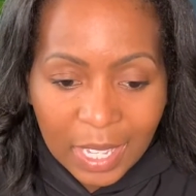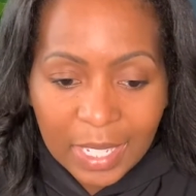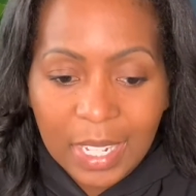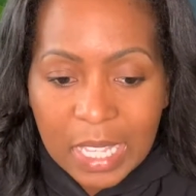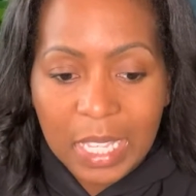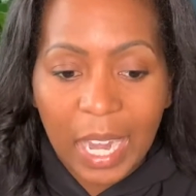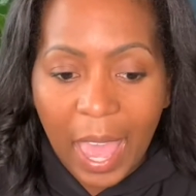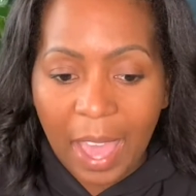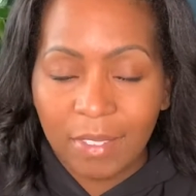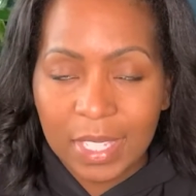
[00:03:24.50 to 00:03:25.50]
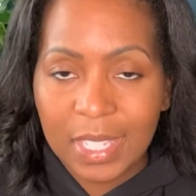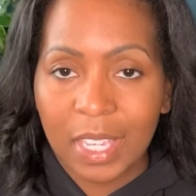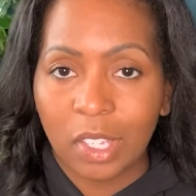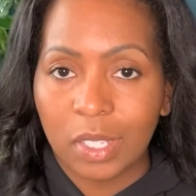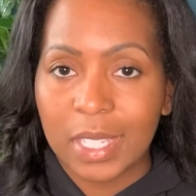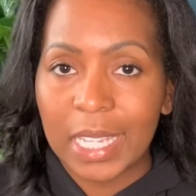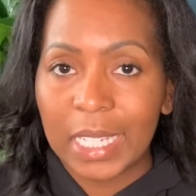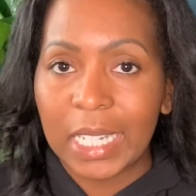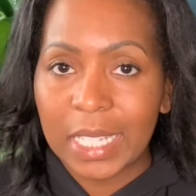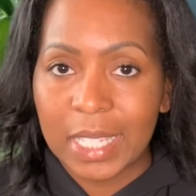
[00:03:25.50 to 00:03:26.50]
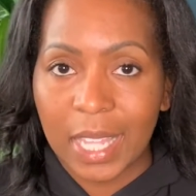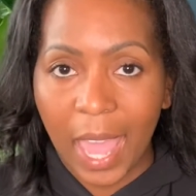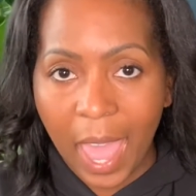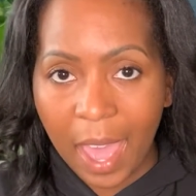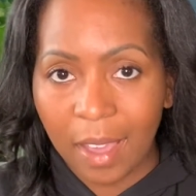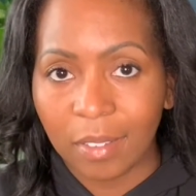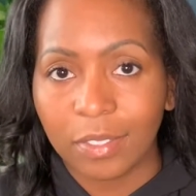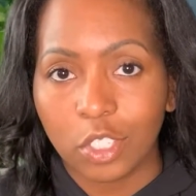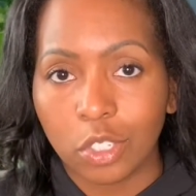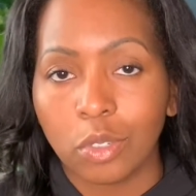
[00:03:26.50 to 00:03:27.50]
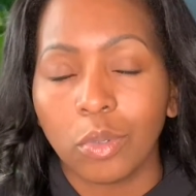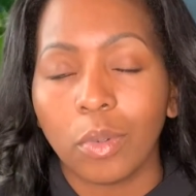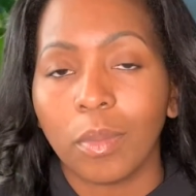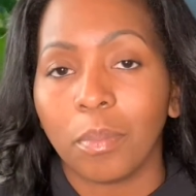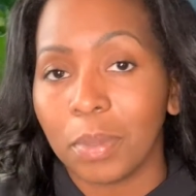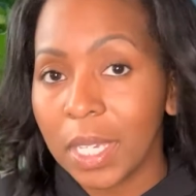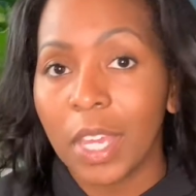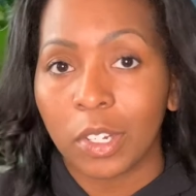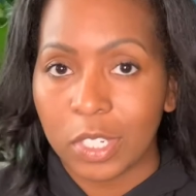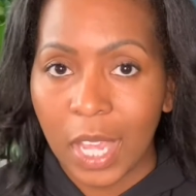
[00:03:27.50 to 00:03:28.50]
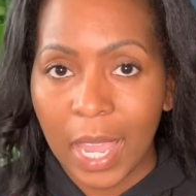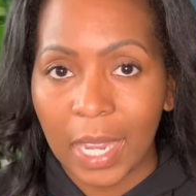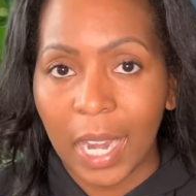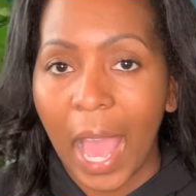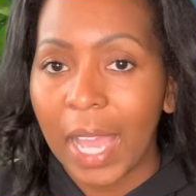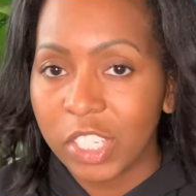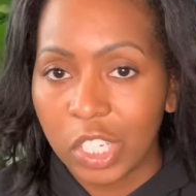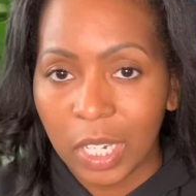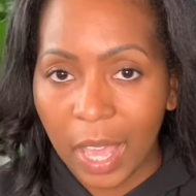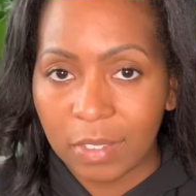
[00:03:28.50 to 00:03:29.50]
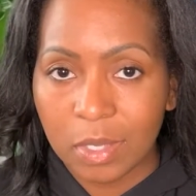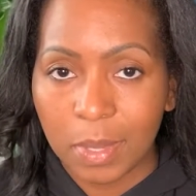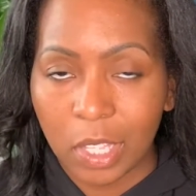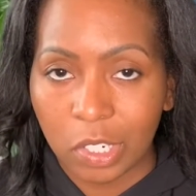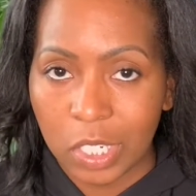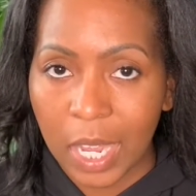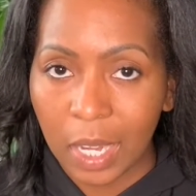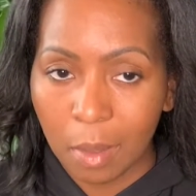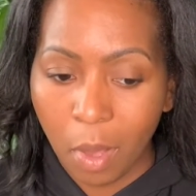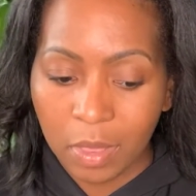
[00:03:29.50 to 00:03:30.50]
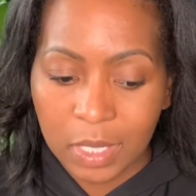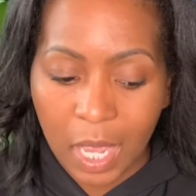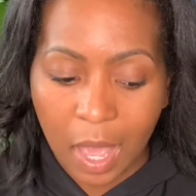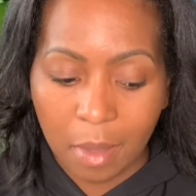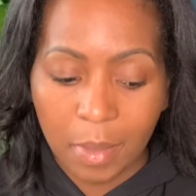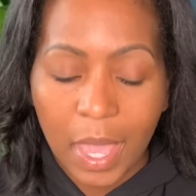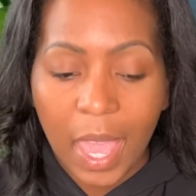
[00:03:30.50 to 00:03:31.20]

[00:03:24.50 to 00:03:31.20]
doesn't have the skills he needs to have to be entertained. I shouldn't have to be entertaining him all the time.